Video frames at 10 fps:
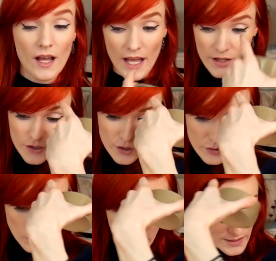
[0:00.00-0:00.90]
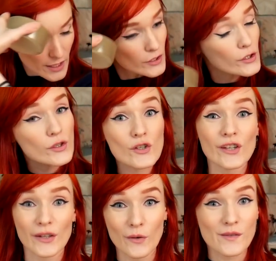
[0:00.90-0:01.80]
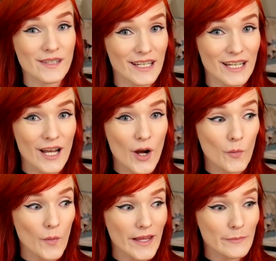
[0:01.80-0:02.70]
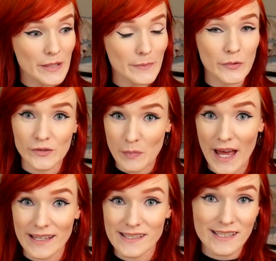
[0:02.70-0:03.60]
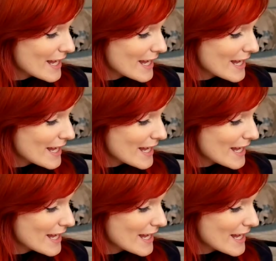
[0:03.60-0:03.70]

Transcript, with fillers: And chew toys you usually don't see with people's pets,